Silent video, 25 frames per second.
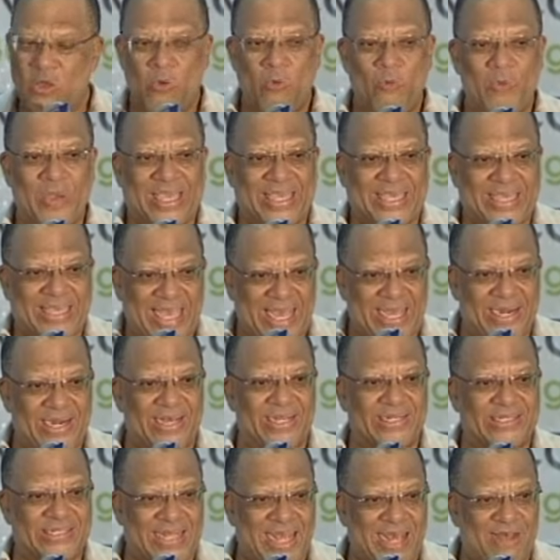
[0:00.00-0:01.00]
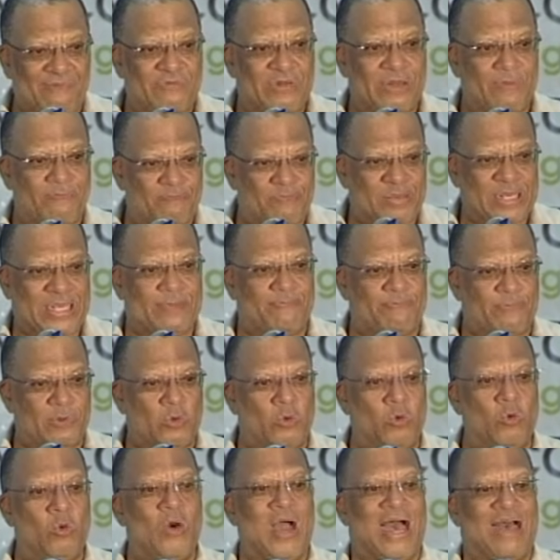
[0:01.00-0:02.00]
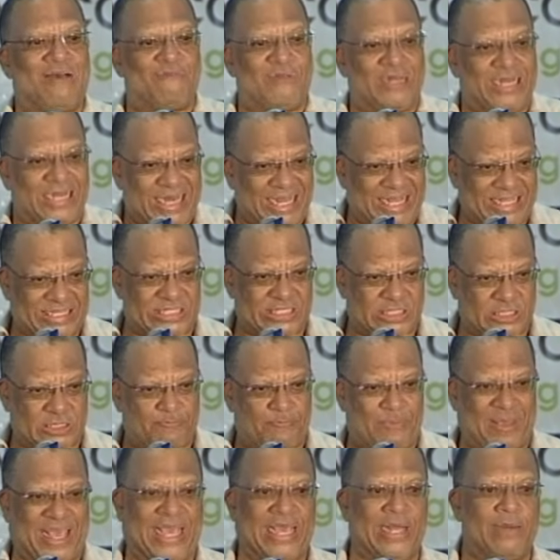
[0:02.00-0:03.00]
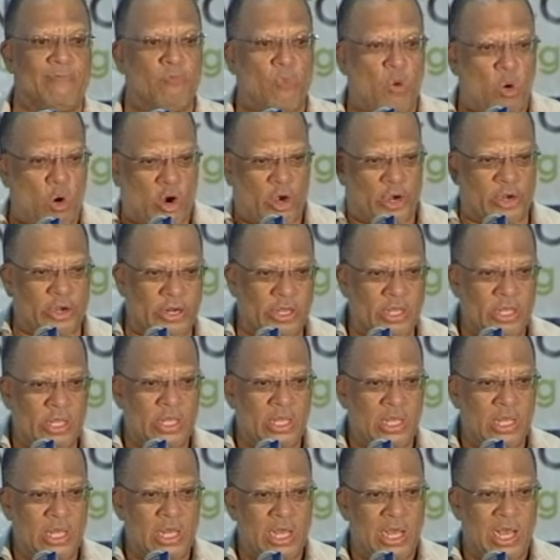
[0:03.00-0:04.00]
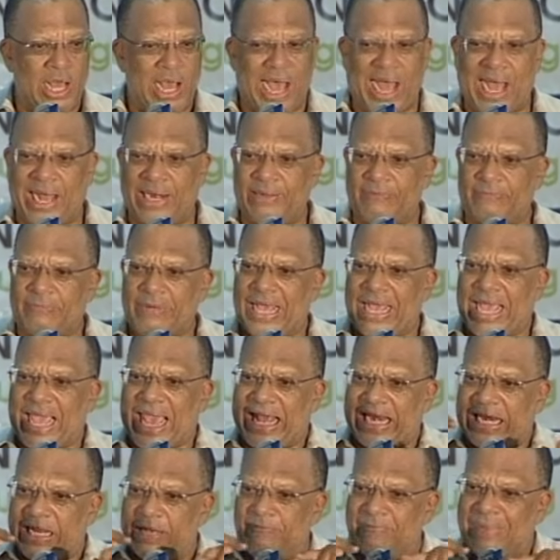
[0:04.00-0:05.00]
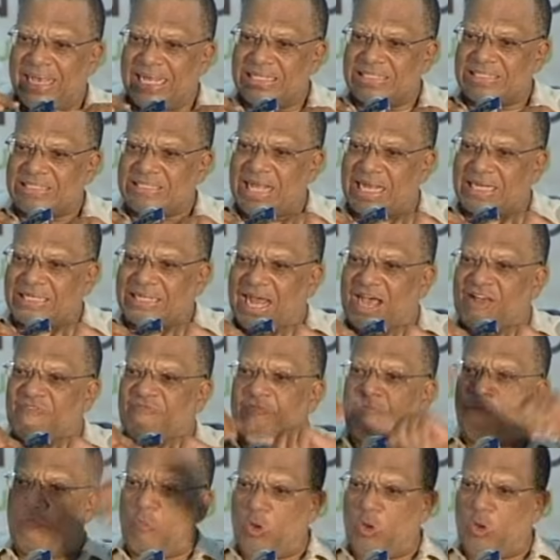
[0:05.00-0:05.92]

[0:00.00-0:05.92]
We cannot have the people who have less paying more and elements that have